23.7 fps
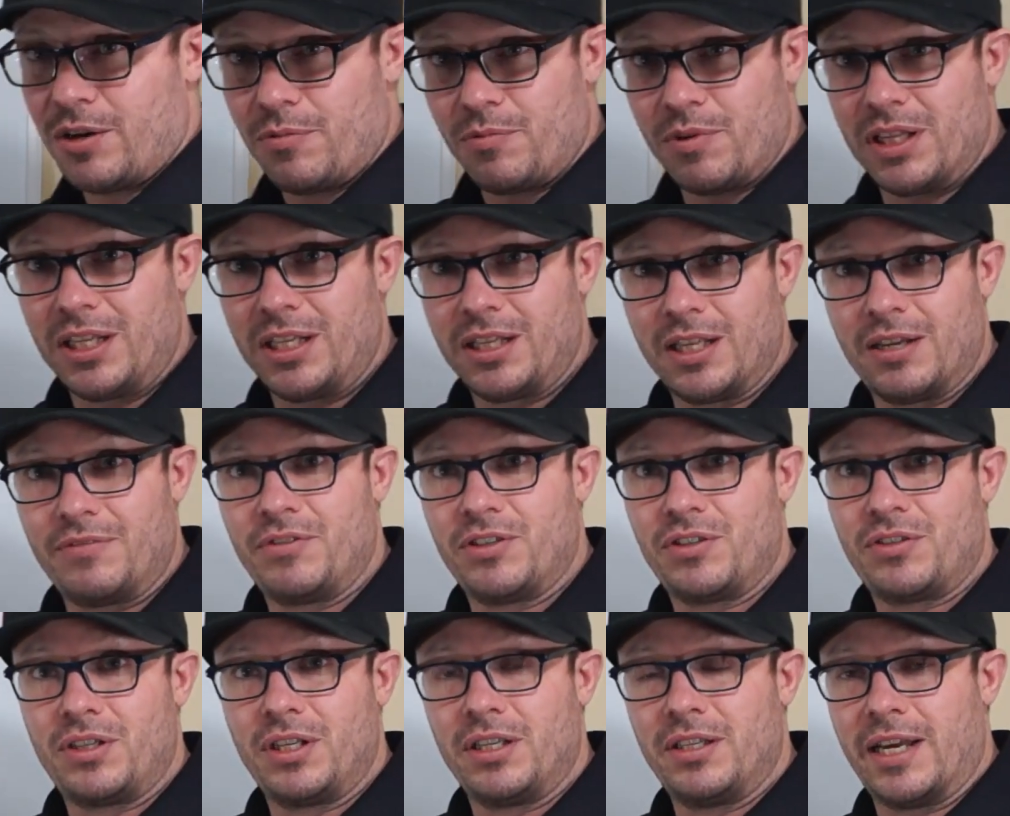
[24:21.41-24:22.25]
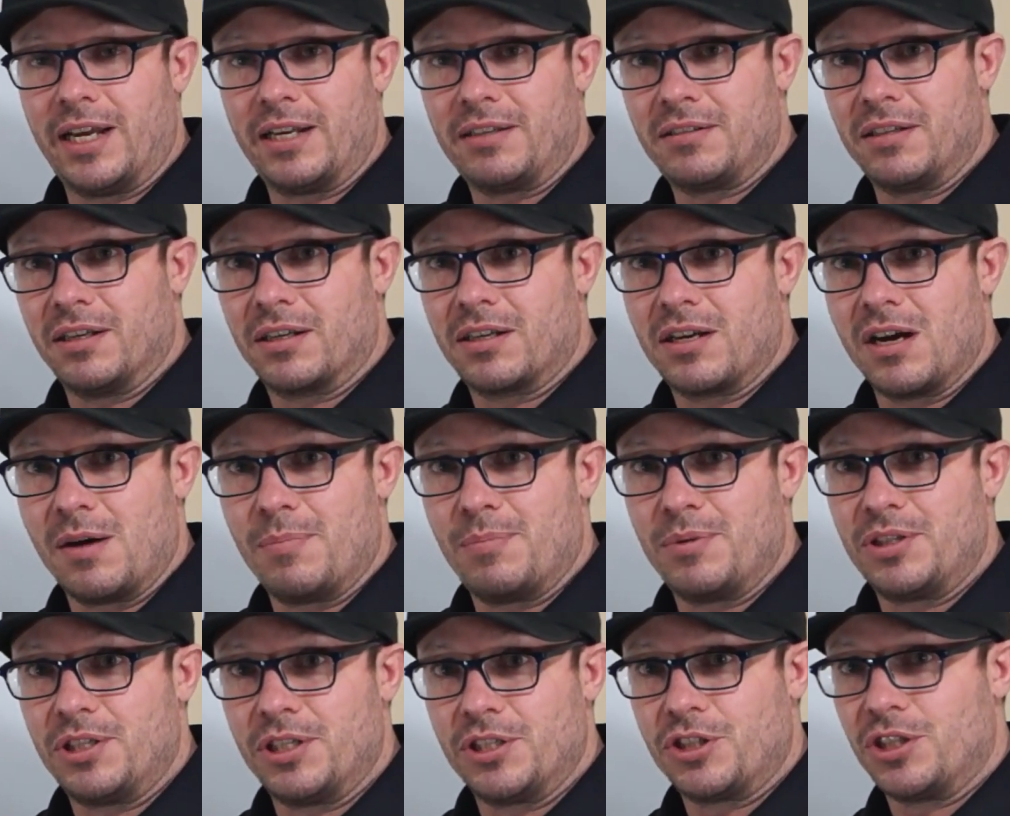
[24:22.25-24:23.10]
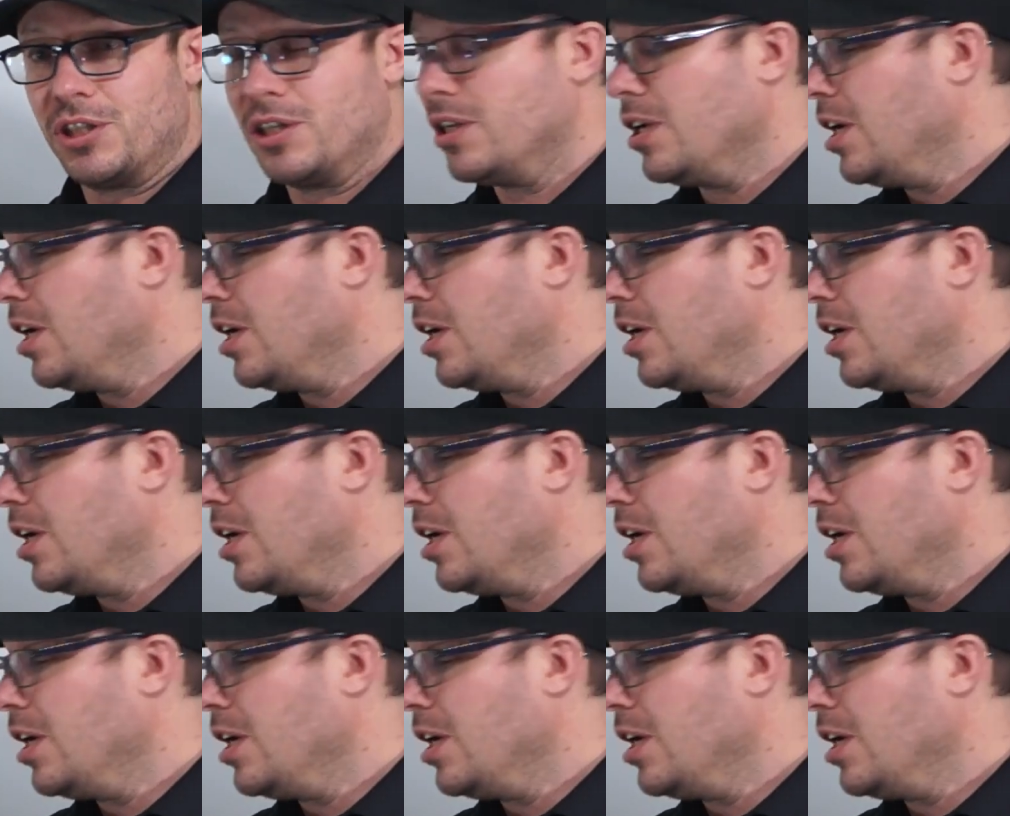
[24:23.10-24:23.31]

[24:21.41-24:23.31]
You really love to see that competition